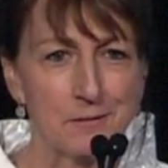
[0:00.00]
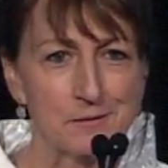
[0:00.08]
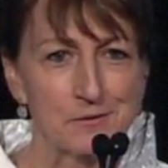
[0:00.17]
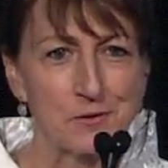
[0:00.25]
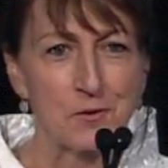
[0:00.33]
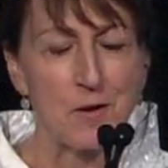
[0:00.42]

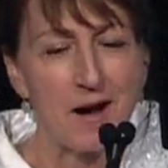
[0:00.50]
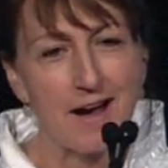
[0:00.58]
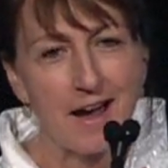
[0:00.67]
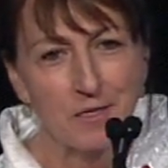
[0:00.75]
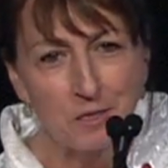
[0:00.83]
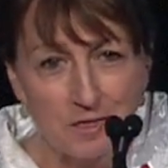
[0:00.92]
So
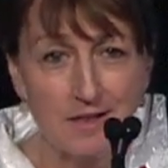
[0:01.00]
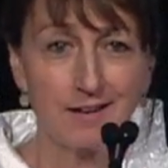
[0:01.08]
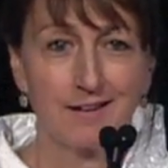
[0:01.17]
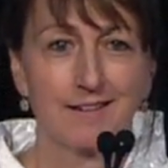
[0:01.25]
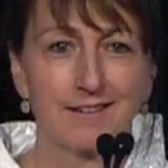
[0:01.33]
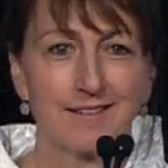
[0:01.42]
I
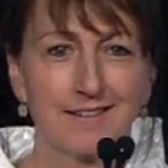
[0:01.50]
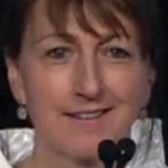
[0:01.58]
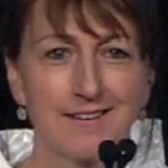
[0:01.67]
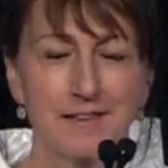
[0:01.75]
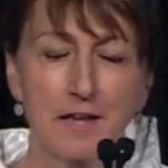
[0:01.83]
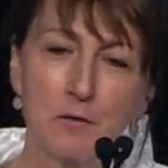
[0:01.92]
think
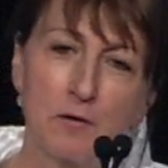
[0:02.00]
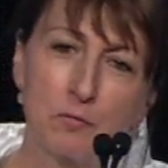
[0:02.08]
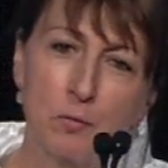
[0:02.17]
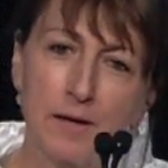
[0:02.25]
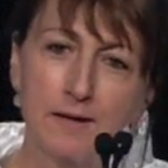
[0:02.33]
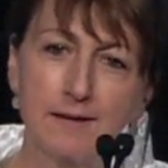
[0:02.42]
that if
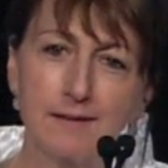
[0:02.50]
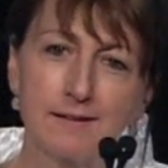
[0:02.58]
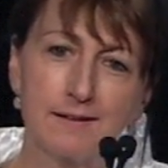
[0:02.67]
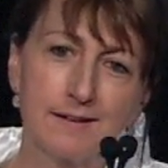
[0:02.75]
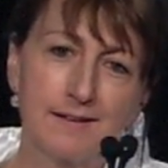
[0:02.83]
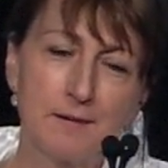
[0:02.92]
we
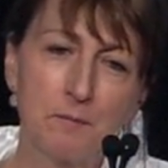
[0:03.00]
can